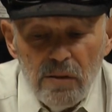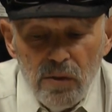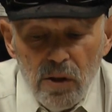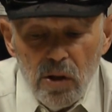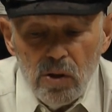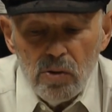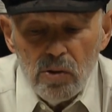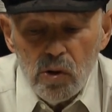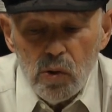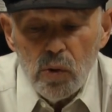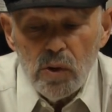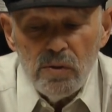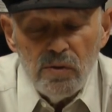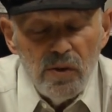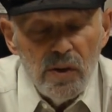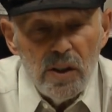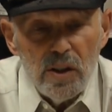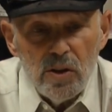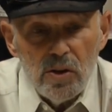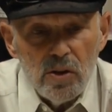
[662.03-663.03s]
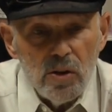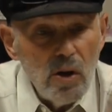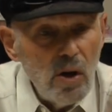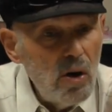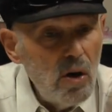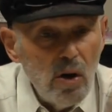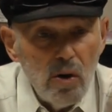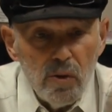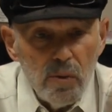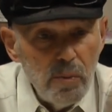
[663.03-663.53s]
of those who had finished
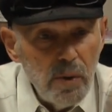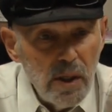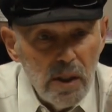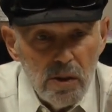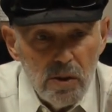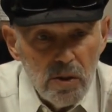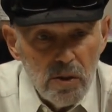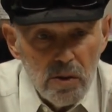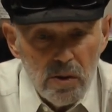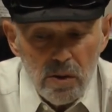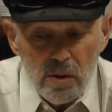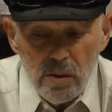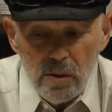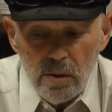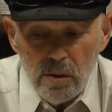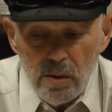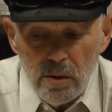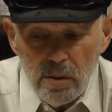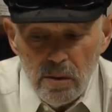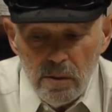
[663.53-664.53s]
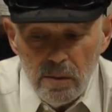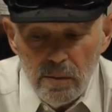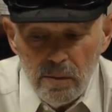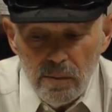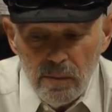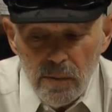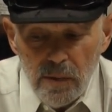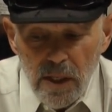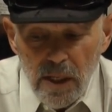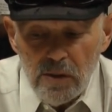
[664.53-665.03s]
all the pages.
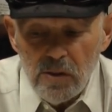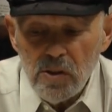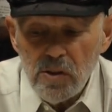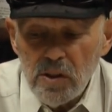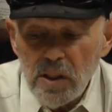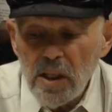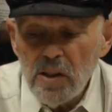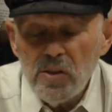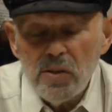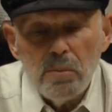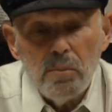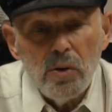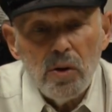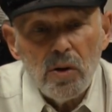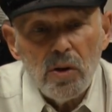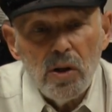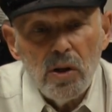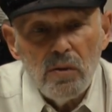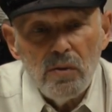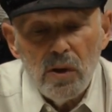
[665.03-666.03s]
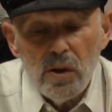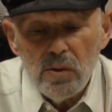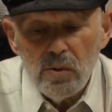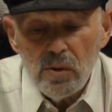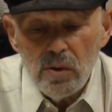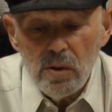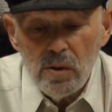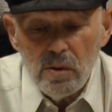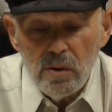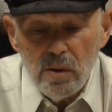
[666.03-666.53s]
As it states in Pirkei
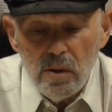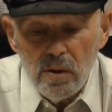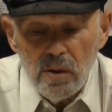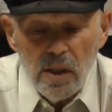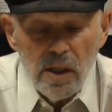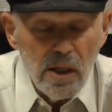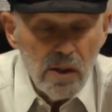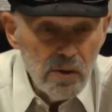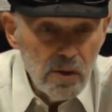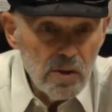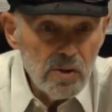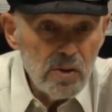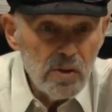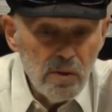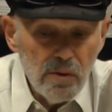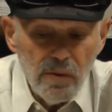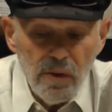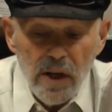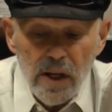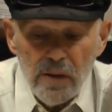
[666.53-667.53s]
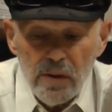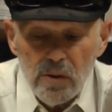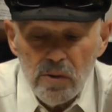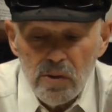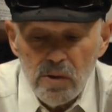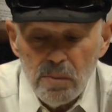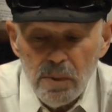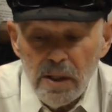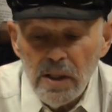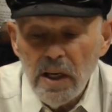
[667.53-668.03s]
Avot, the Ethics of the
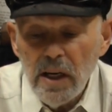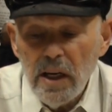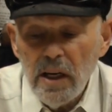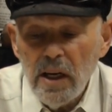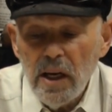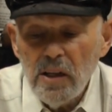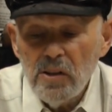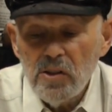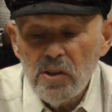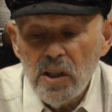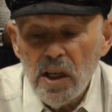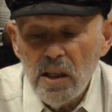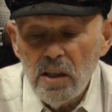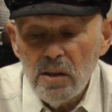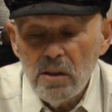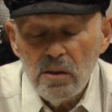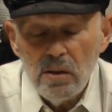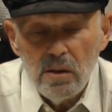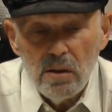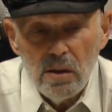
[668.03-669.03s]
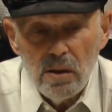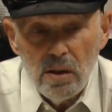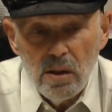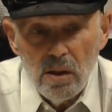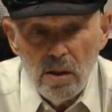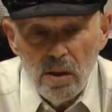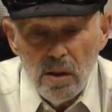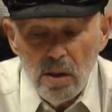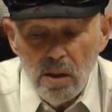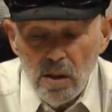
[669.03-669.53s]
Fathers, Ben-Heh-Heh stated,
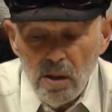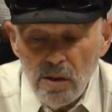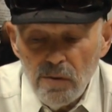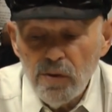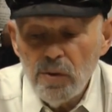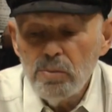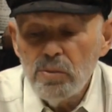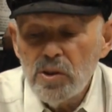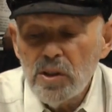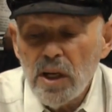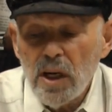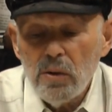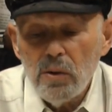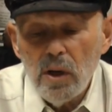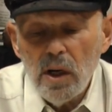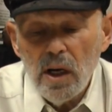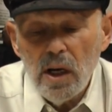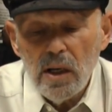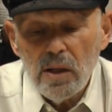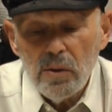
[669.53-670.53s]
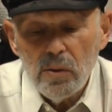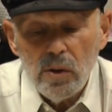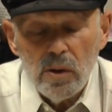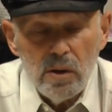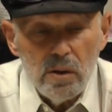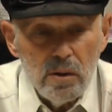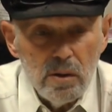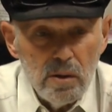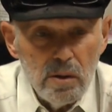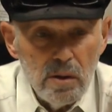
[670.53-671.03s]
L'vamsara agra,
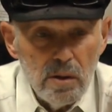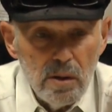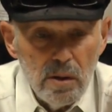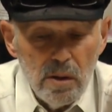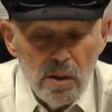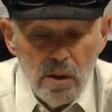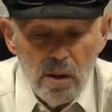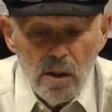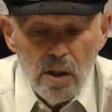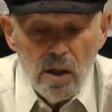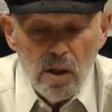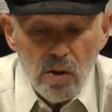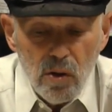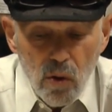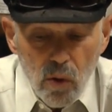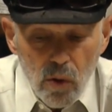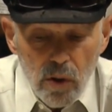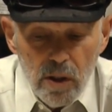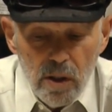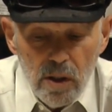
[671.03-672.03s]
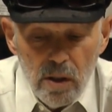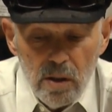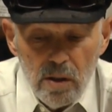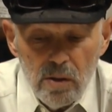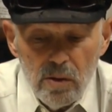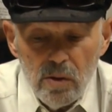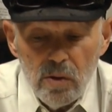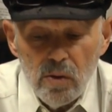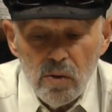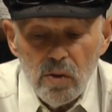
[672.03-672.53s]
according
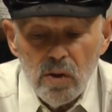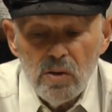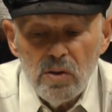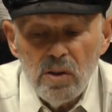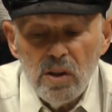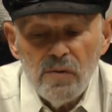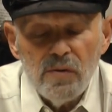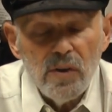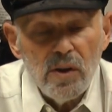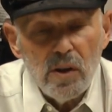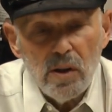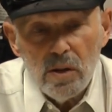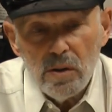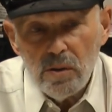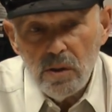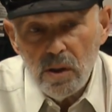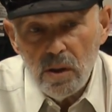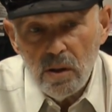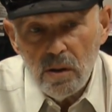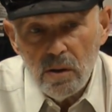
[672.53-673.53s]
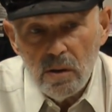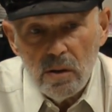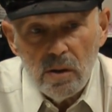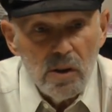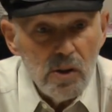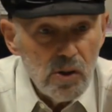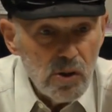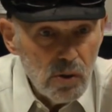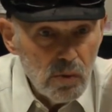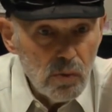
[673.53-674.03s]
to the difficulty
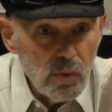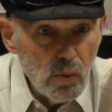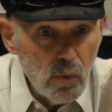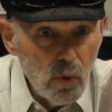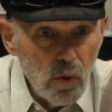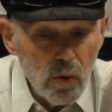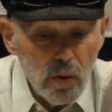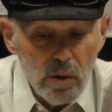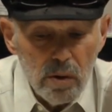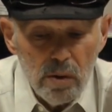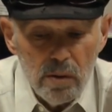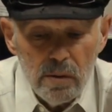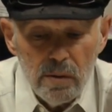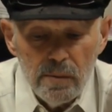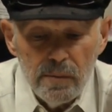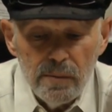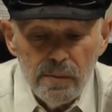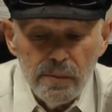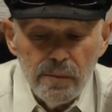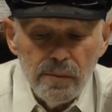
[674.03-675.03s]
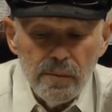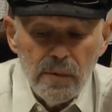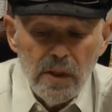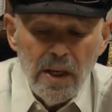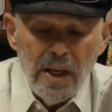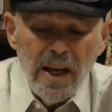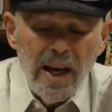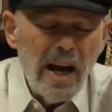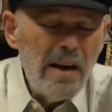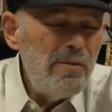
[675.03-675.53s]
is the reward.
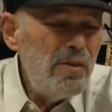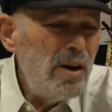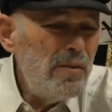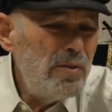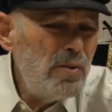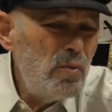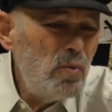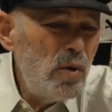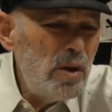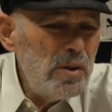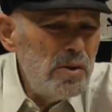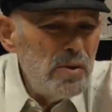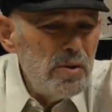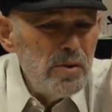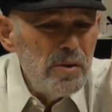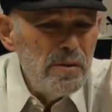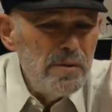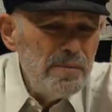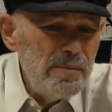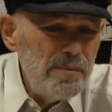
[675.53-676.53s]
I've often wondered